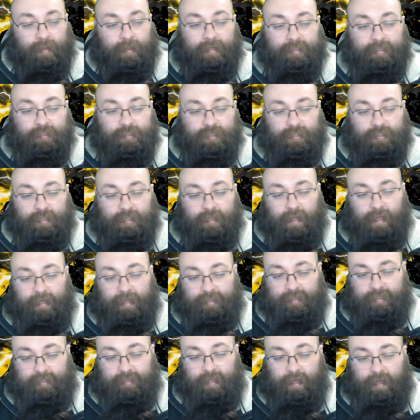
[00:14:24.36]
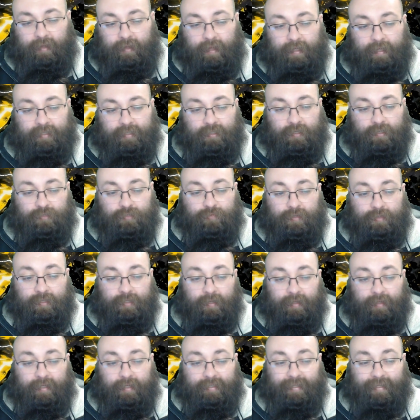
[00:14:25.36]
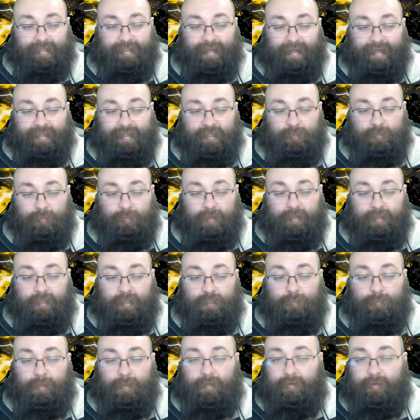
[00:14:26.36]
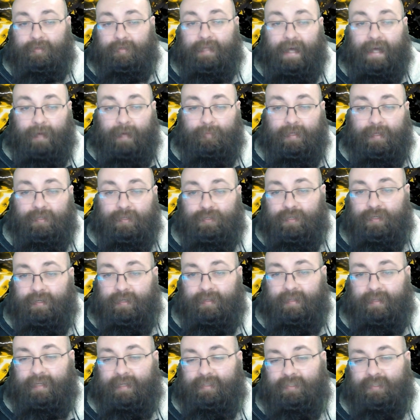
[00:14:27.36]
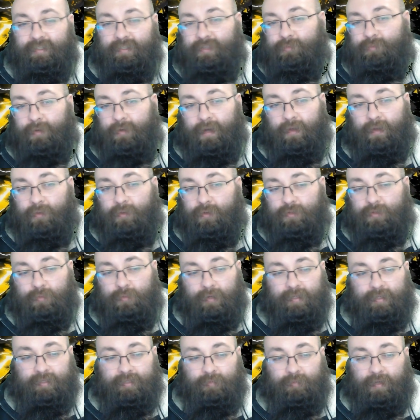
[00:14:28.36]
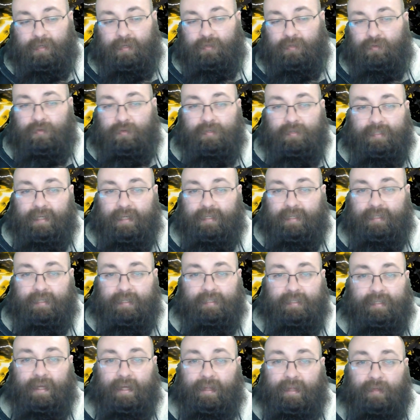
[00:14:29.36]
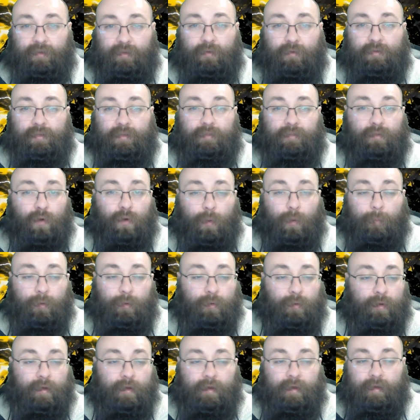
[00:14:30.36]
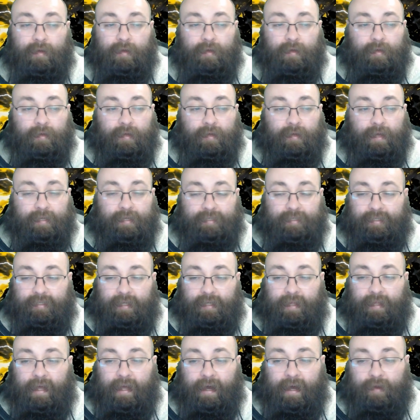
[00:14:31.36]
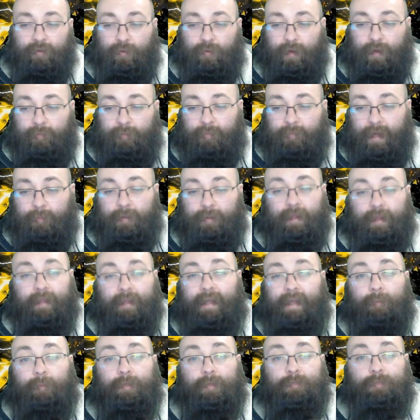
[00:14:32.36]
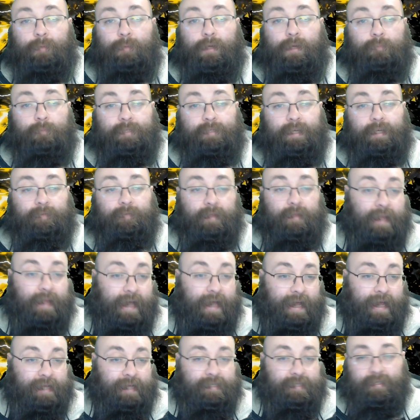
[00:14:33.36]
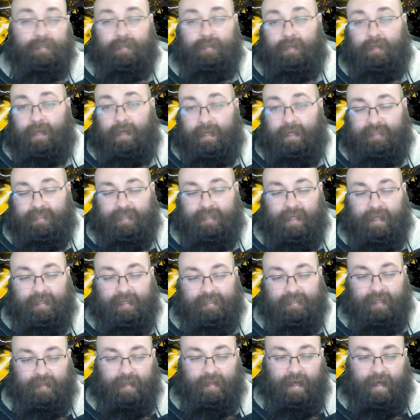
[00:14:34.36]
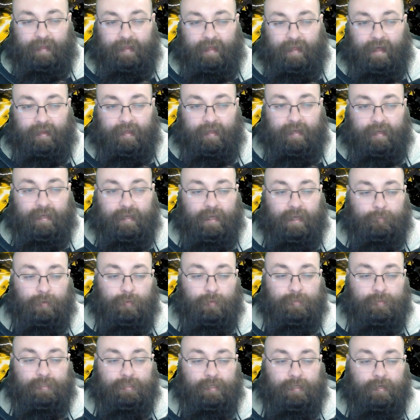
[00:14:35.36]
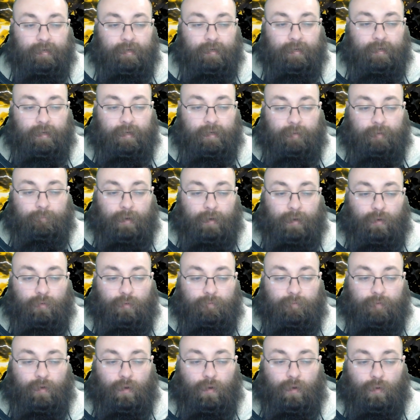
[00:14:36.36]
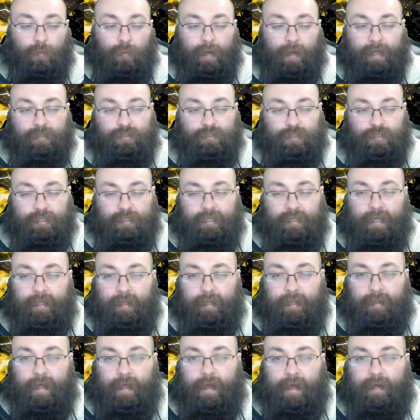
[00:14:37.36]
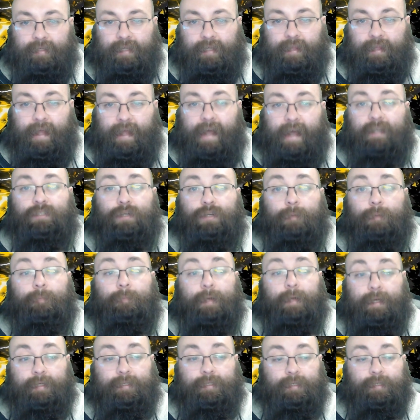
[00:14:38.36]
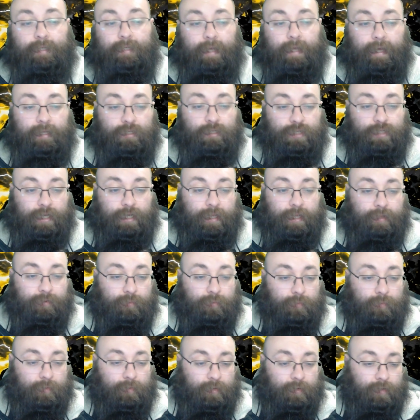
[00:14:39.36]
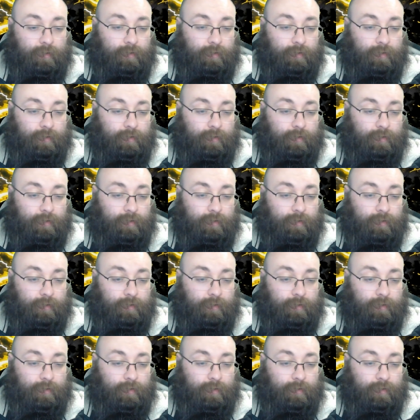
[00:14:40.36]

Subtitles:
This just, as I say, lets us return this attack to its printed speed or damage. This is just one of those ones. We can use this instead of using Nomu as a scenario, and maybe the damage becomes even less. It's things like that I like about it. But overall, it's just kind of there as an extra piece in general.